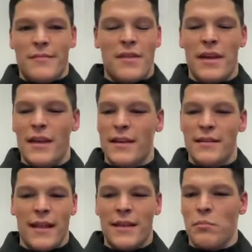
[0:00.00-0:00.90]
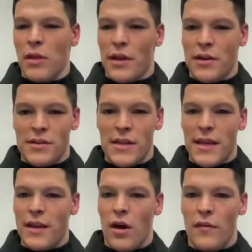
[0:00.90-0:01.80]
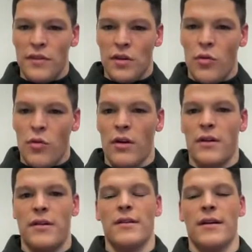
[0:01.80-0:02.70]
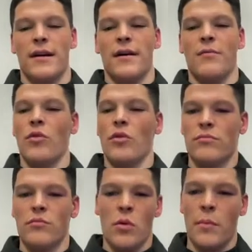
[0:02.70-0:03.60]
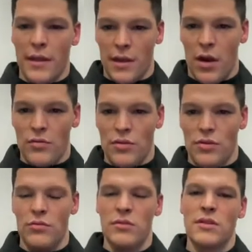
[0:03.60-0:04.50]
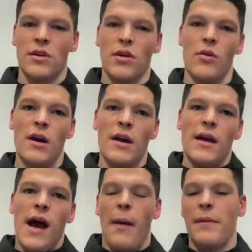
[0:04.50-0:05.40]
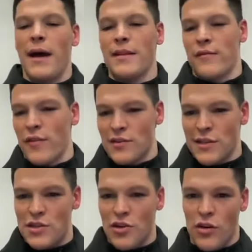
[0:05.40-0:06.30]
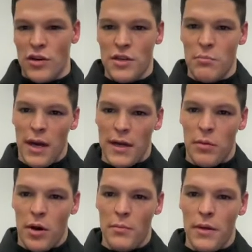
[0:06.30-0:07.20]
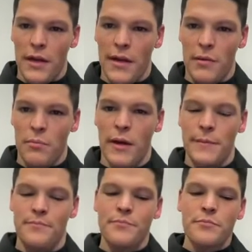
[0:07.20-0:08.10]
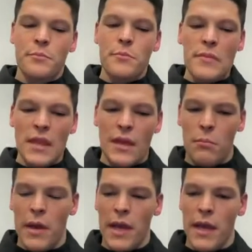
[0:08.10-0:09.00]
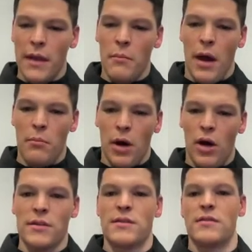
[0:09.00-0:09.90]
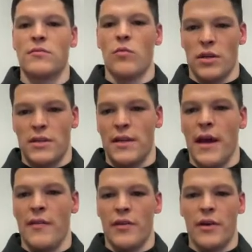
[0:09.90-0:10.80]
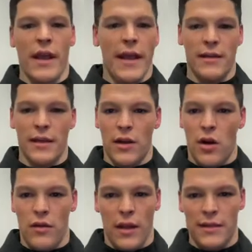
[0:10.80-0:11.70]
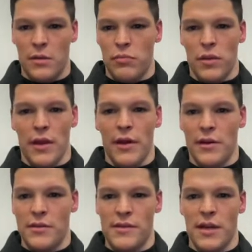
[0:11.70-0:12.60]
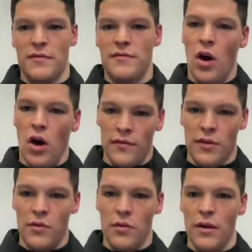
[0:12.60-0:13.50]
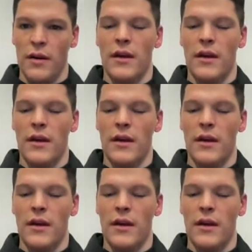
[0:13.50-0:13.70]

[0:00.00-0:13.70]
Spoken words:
thing that the players need off the court, will be the go-to. So I'm not the first in charge in my department here, but me and my boss work together in handling all like the player stuff off the court.